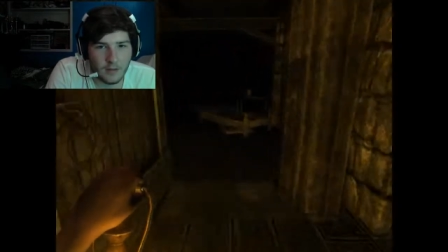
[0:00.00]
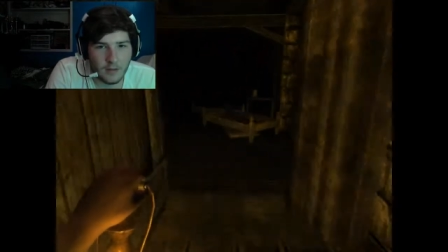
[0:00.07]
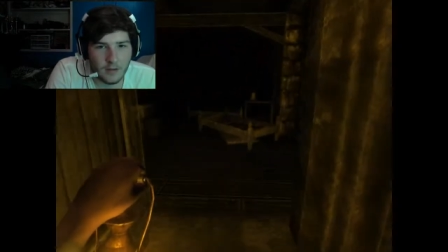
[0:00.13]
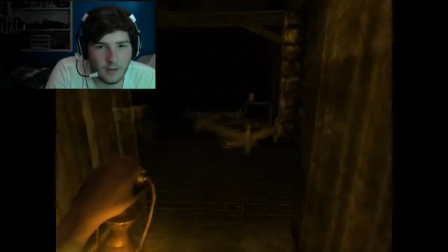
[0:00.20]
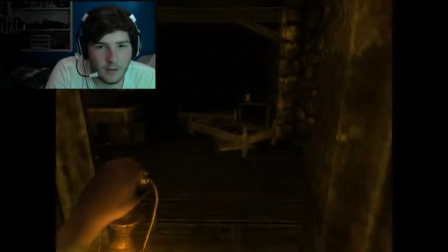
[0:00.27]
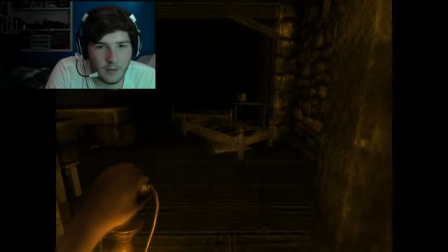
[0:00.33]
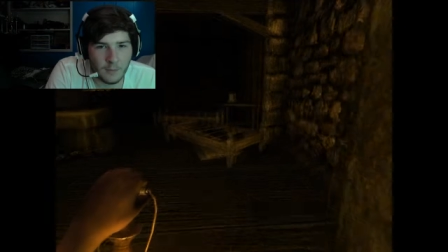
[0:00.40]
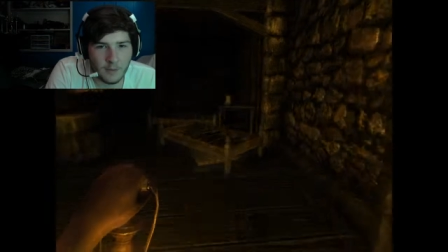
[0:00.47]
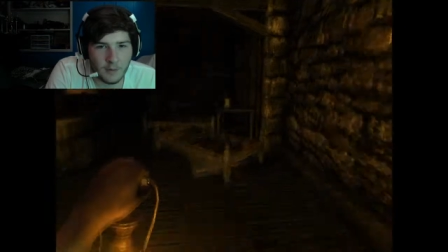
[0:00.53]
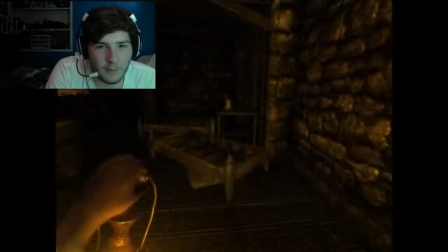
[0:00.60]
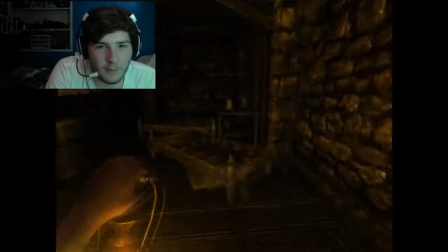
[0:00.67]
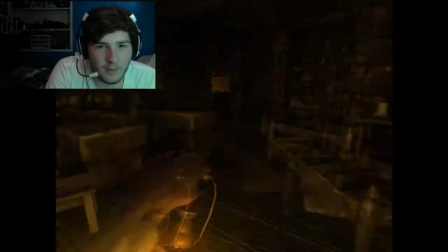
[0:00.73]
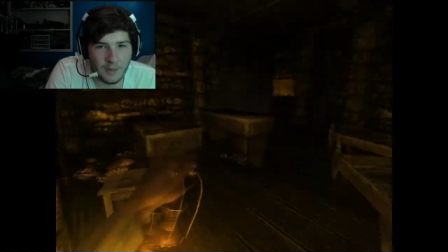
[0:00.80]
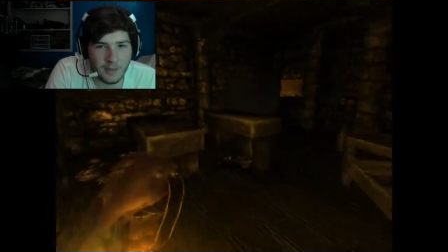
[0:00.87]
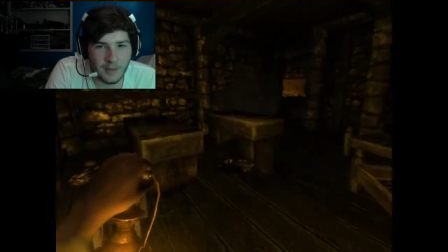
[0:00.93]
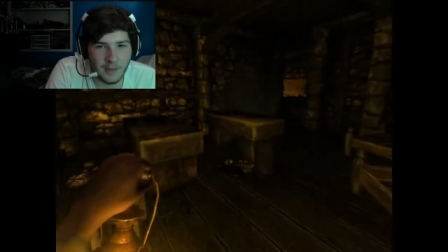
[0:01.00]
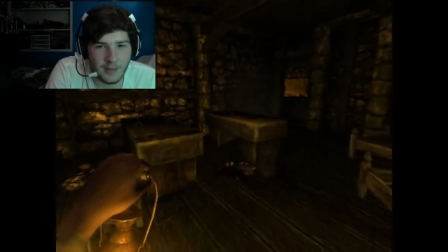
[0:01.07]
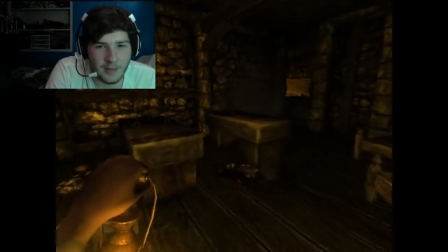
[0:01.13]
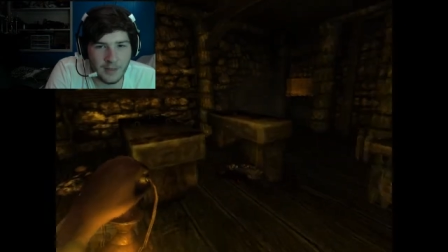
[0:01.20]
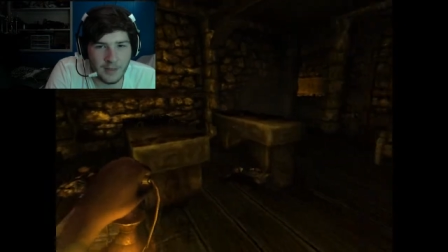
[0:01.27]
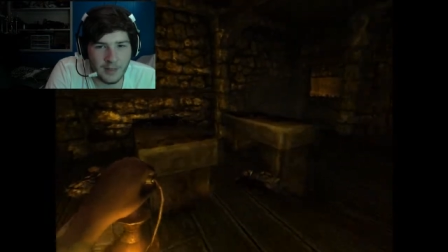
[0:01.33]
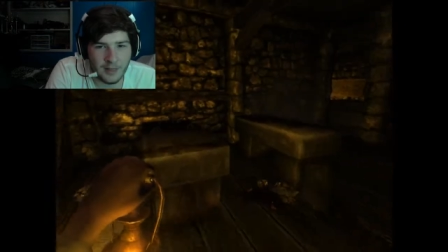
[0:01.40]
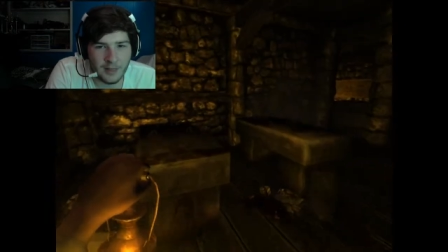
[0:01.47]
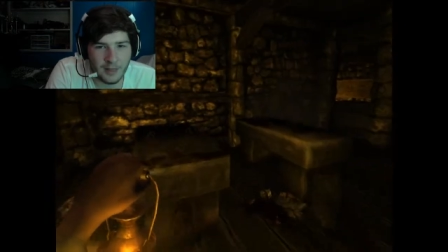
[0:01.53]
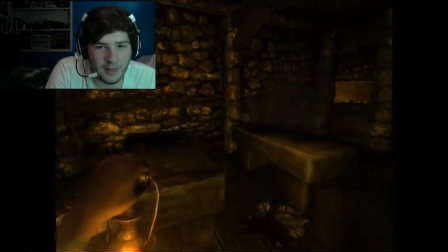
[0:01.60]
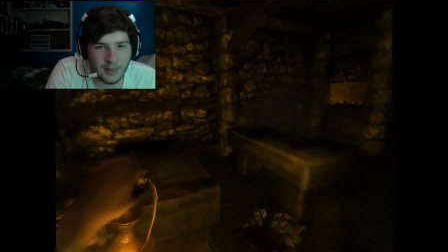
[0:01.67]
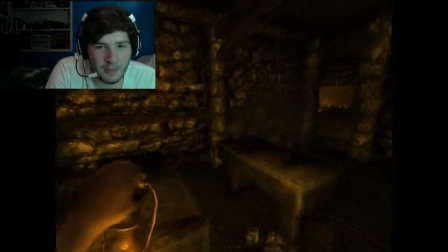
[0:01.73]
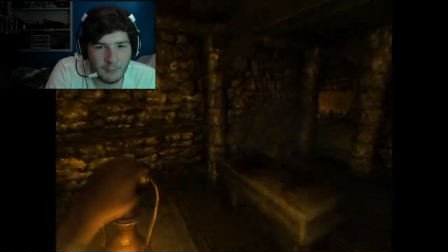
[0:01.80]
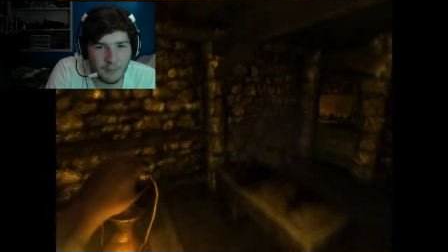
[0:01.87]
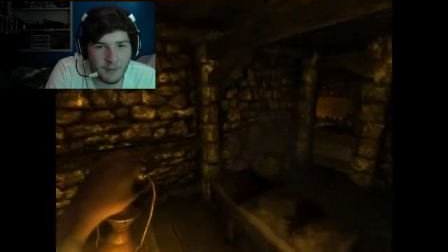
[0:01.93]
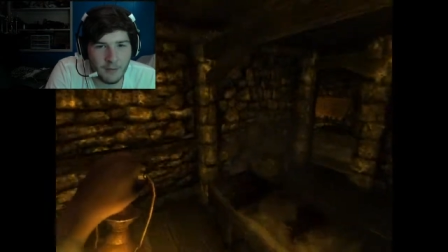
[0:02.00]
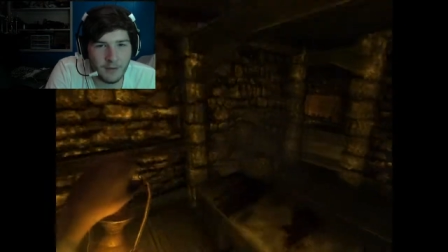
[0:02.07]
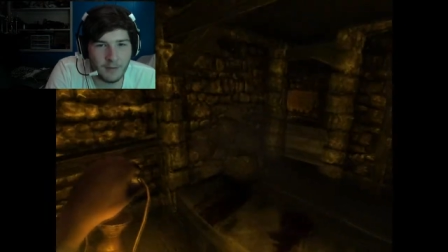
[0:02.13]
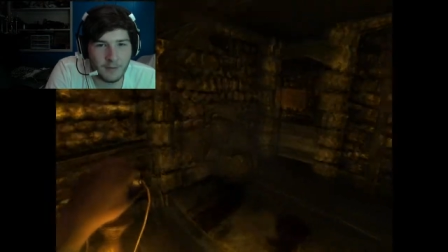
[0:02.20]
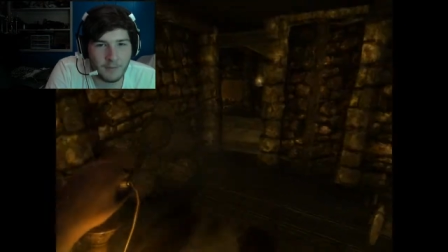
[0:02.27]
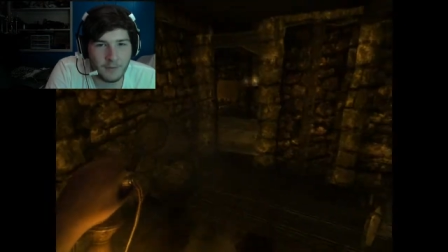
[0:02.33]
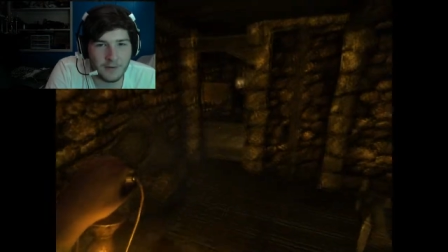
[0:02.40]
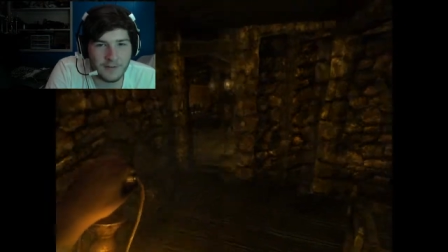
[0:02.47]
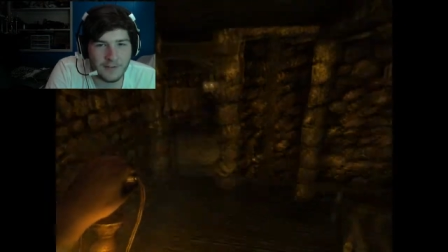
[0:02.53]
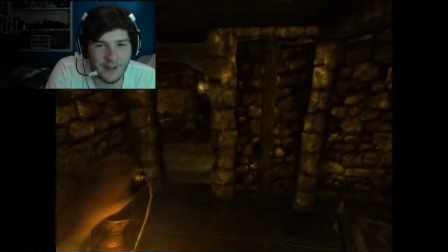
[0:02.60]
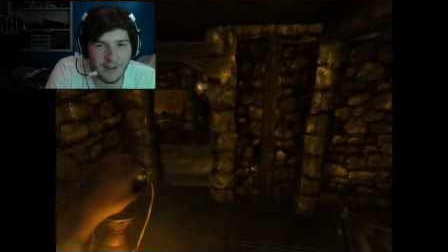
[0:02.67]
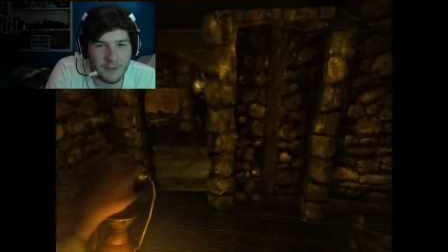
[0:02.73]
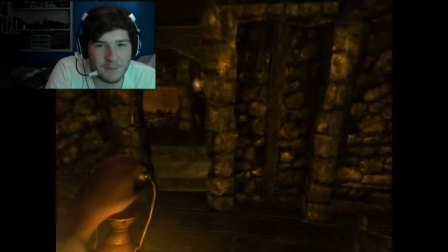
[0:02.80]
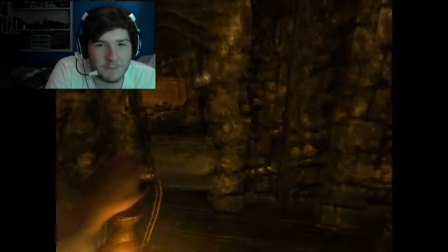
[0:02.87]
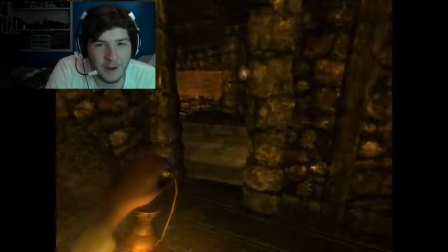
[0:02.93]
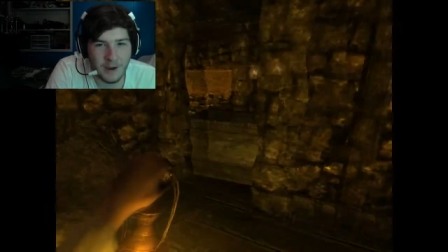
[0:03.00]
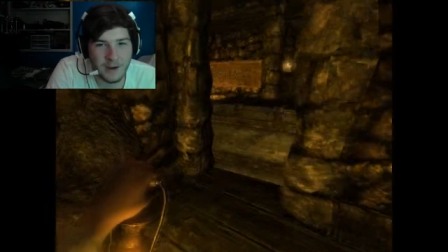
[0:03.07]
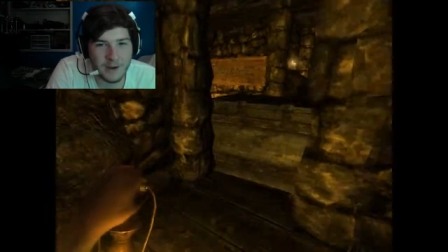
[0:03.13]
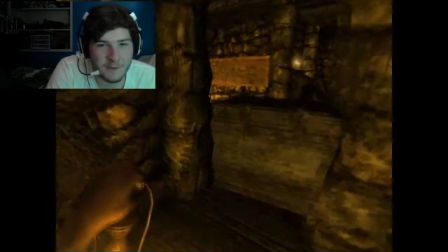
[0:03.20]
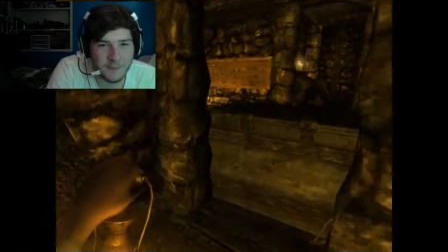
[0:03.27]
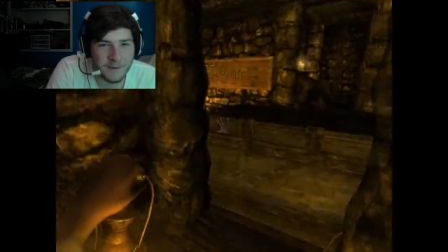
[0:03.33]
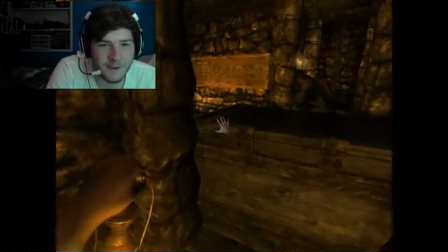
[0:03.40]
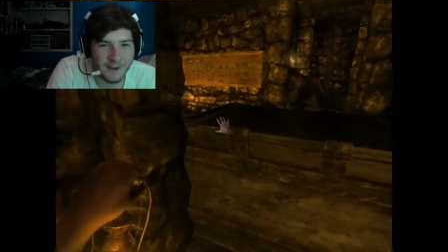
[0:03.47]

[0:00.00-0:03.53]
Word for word: We're gonna be like that Mark's guy. Make me!